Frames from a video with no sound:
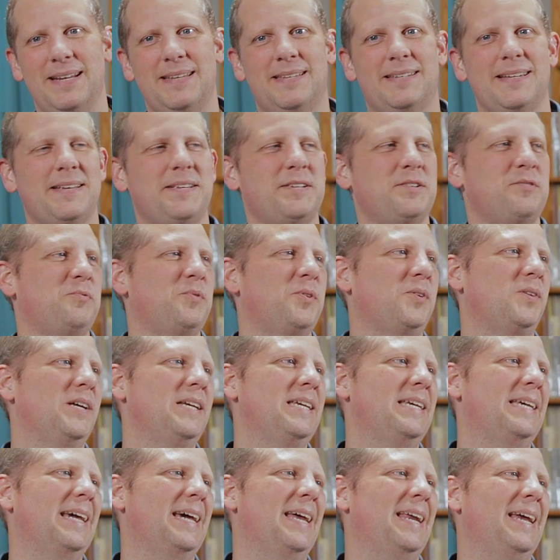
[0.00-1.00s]
it doesn't
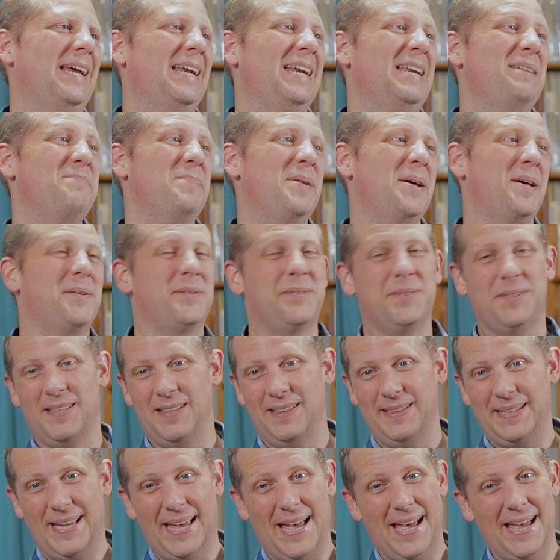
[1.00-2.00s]
really get any better
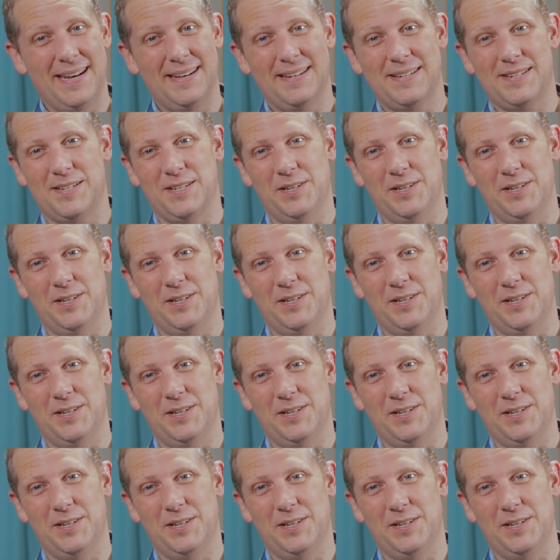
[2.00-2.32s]
than that.